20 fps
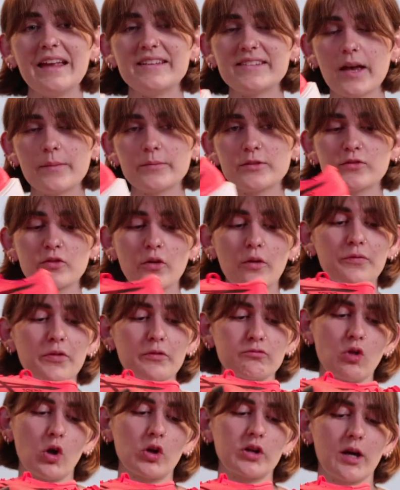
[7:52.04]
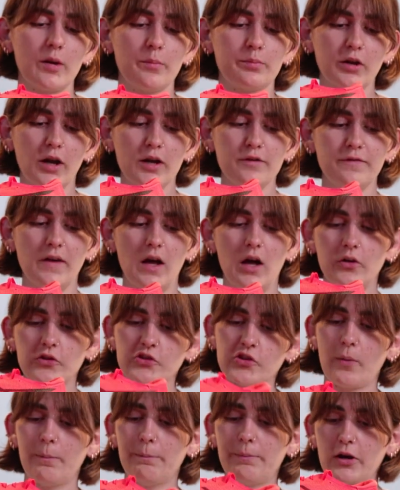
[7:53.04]
In terms of sort of the rocker profiles
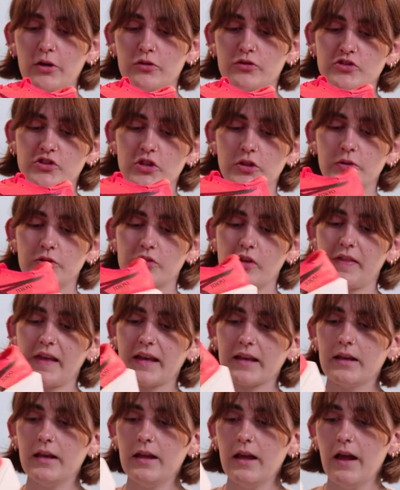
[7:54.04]
on both shoes, I think